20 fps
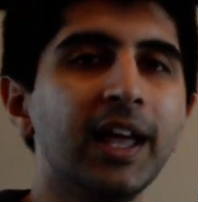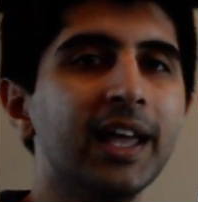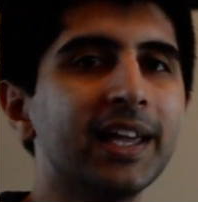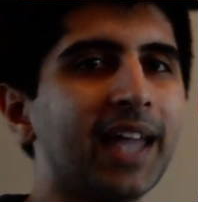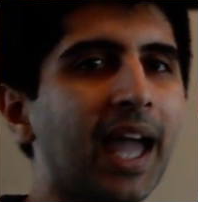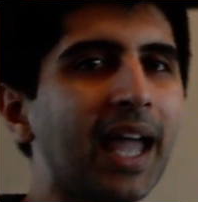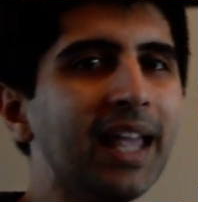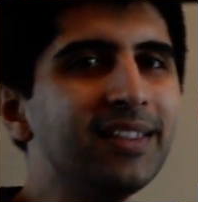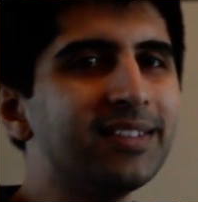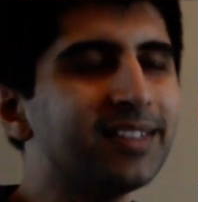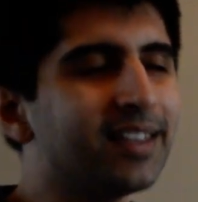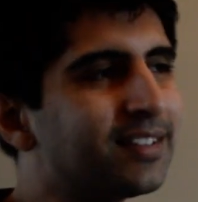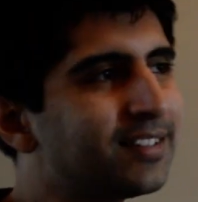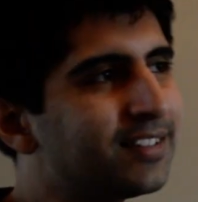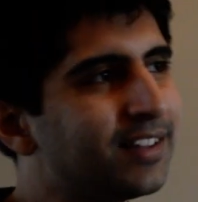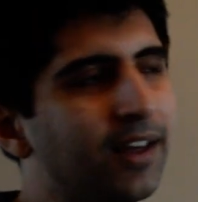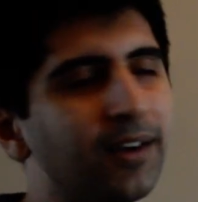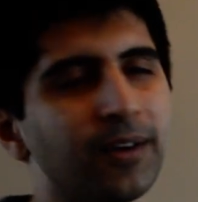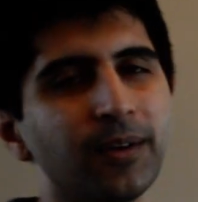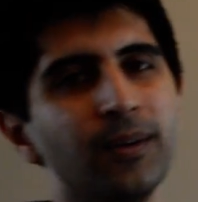Keynes says
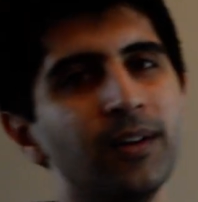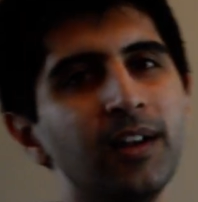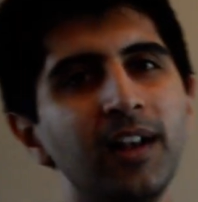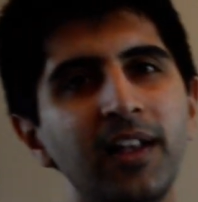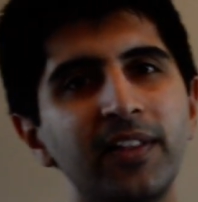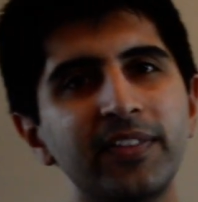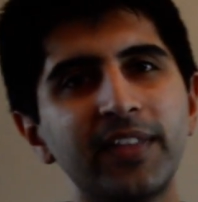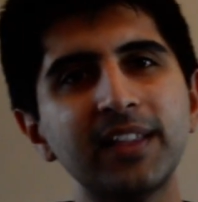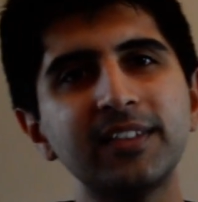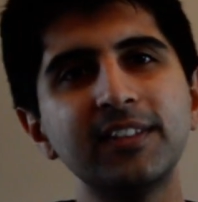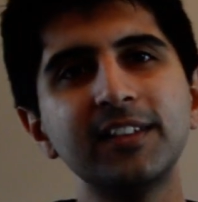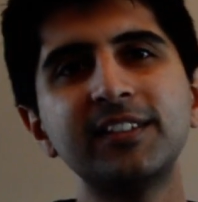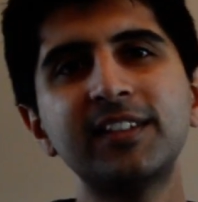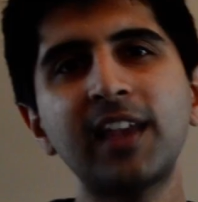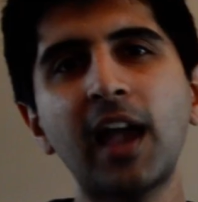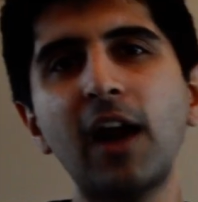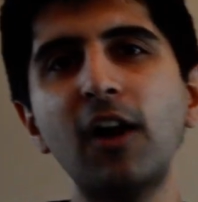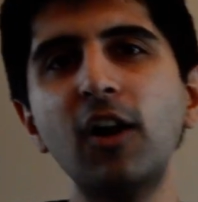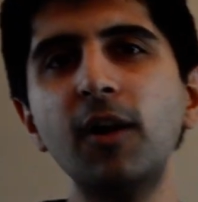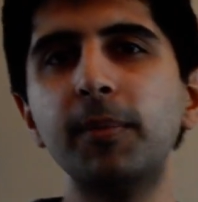no, that's a
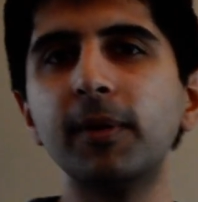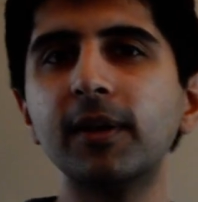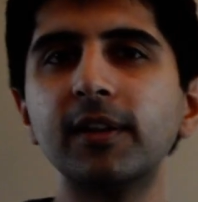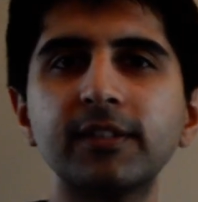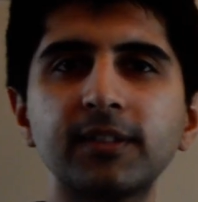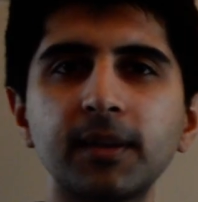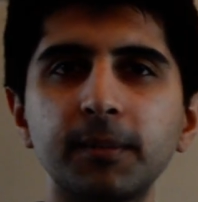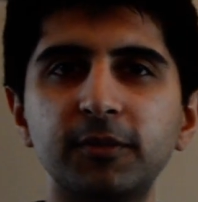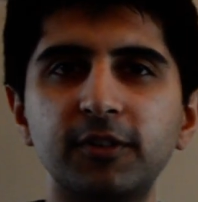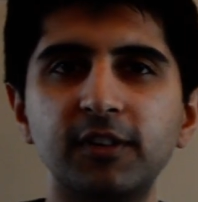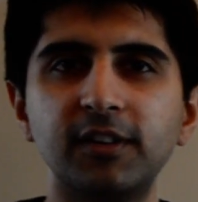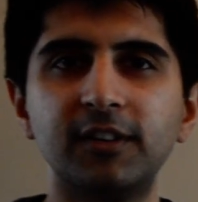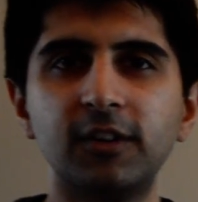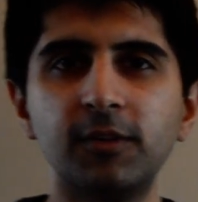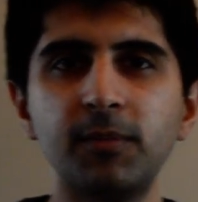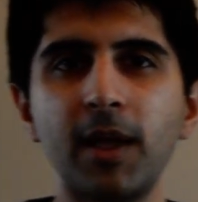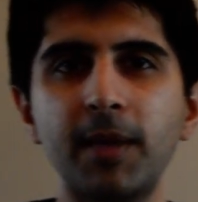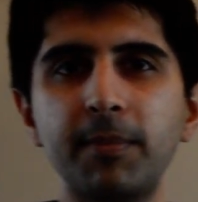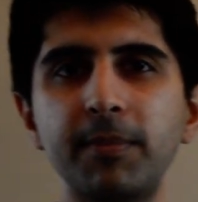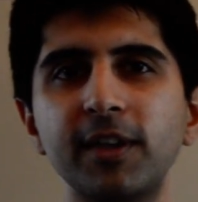terrible assumption to
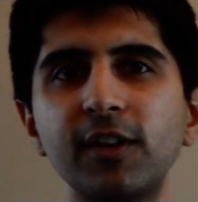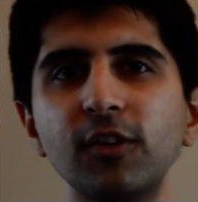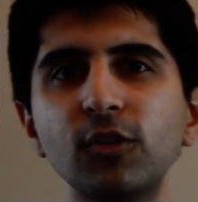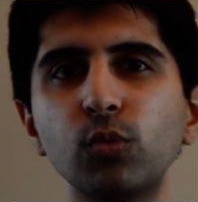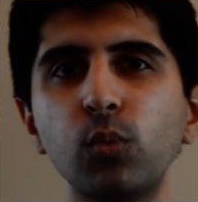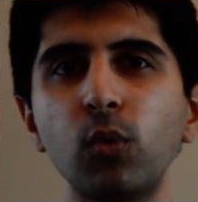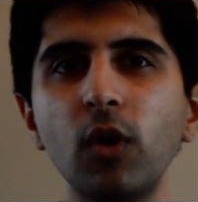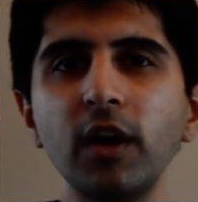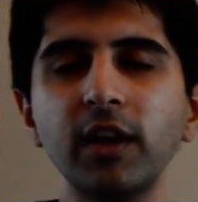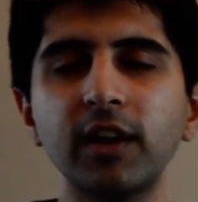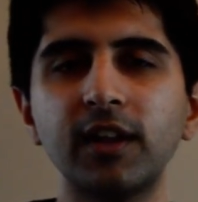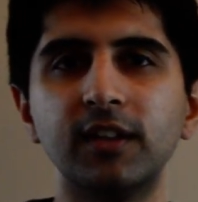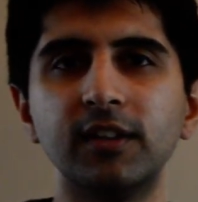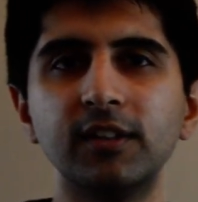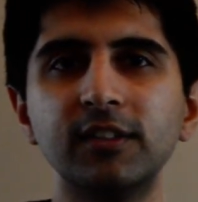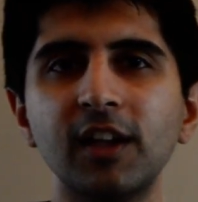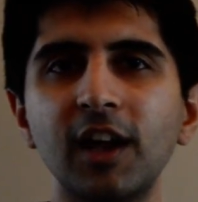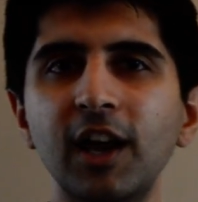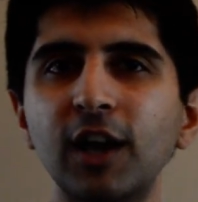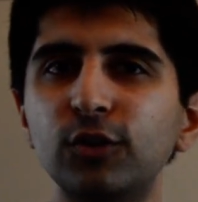make, because
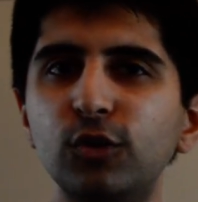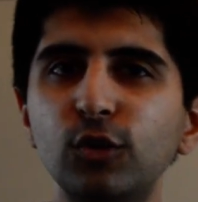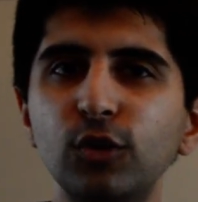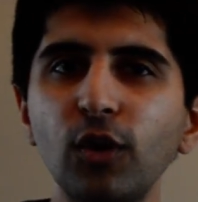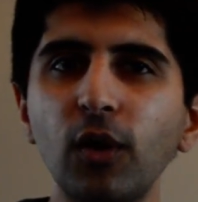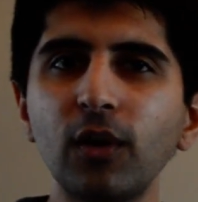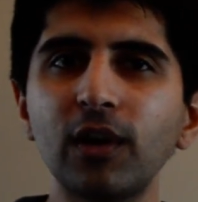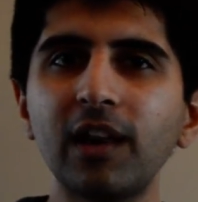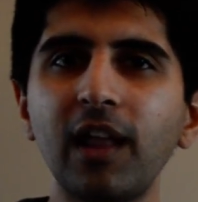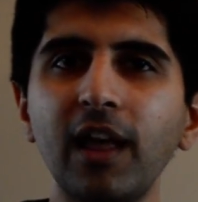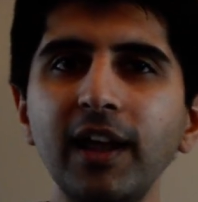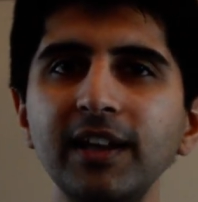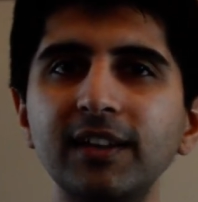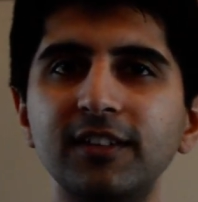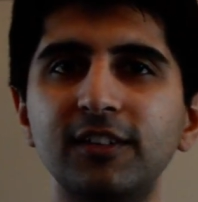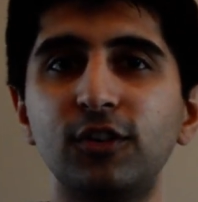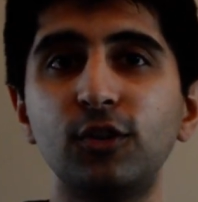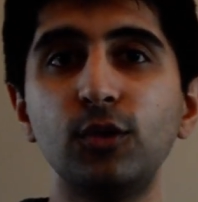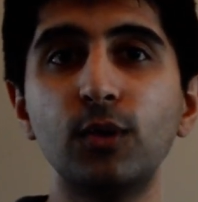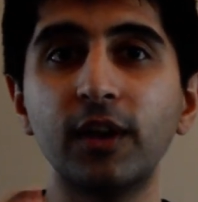workers do not like
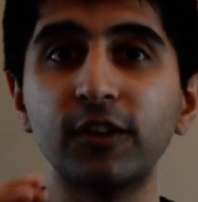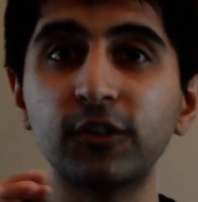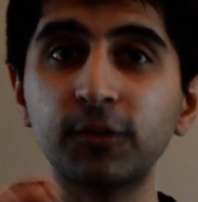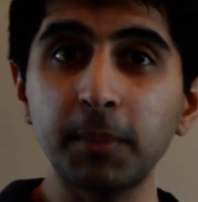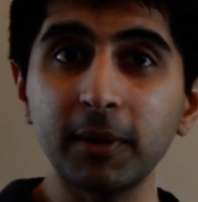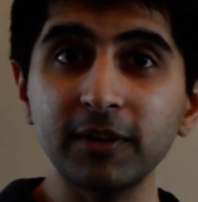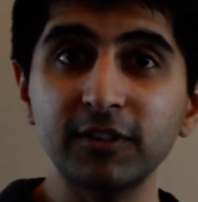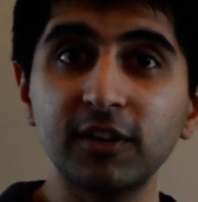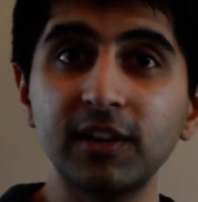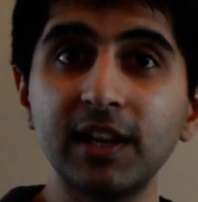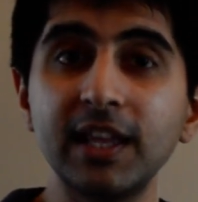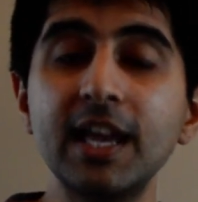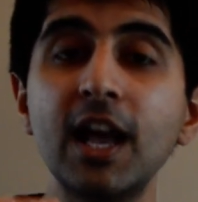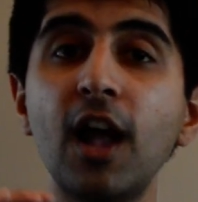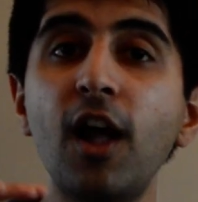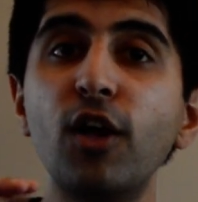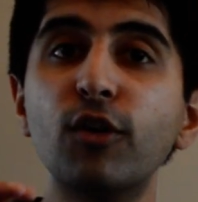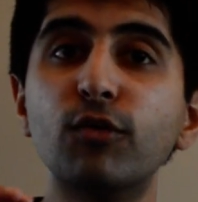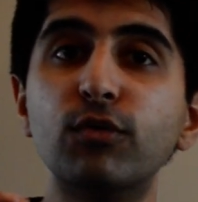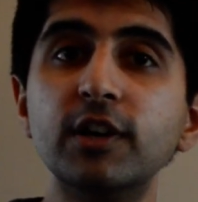to especially
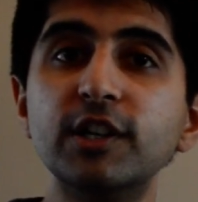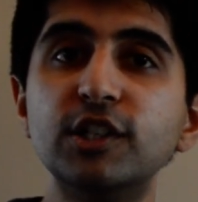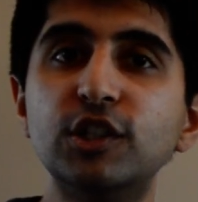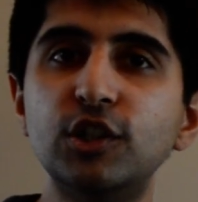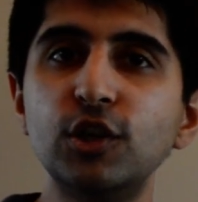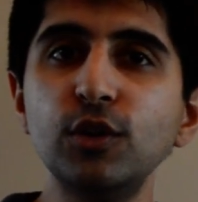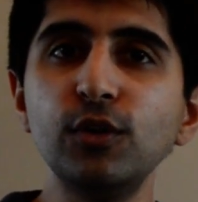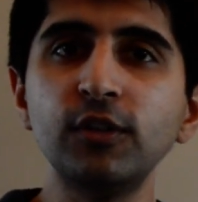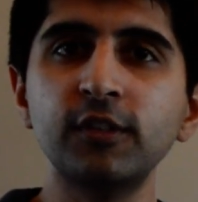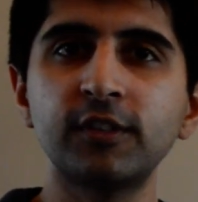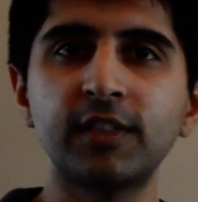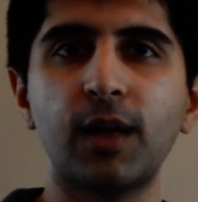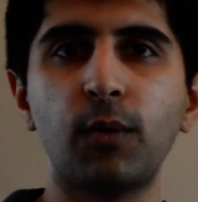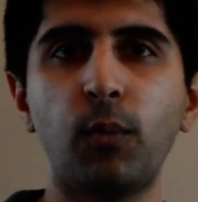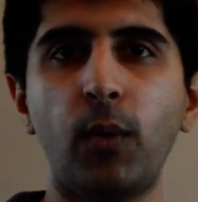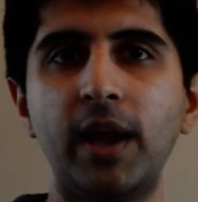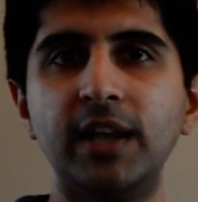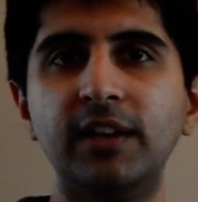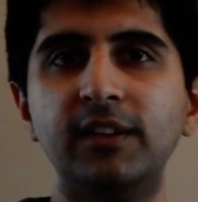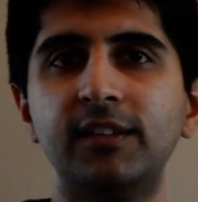reduce their
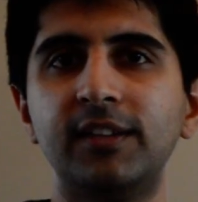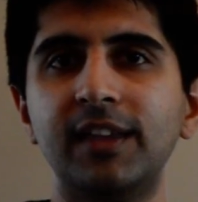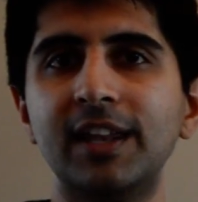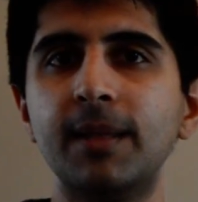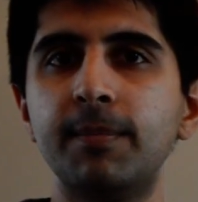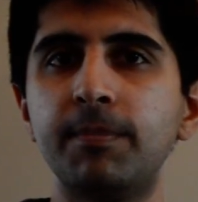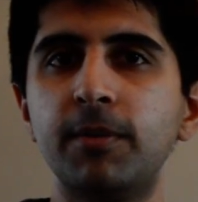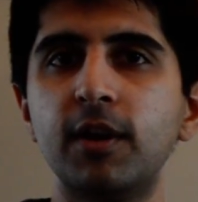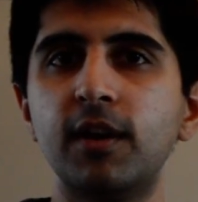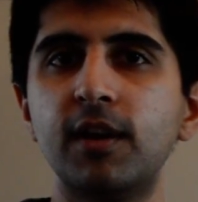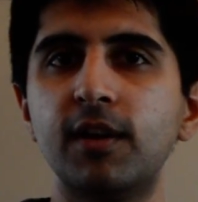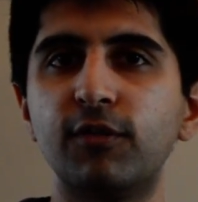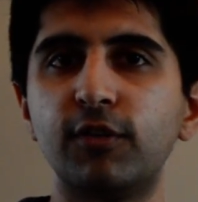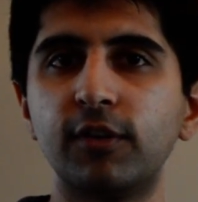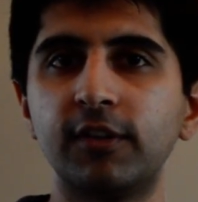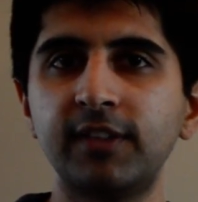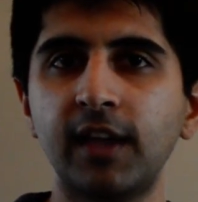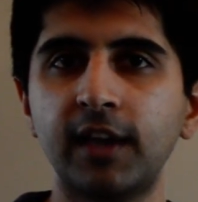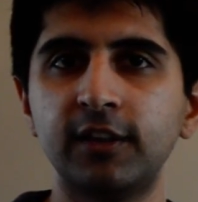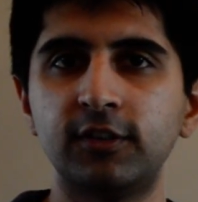wages in a period of
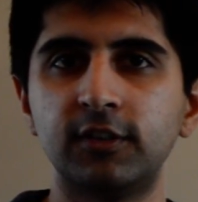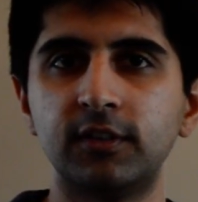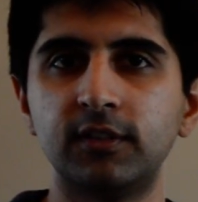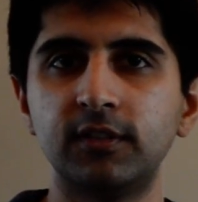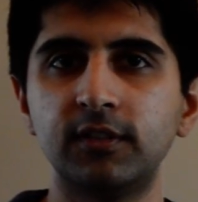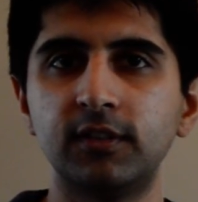recession.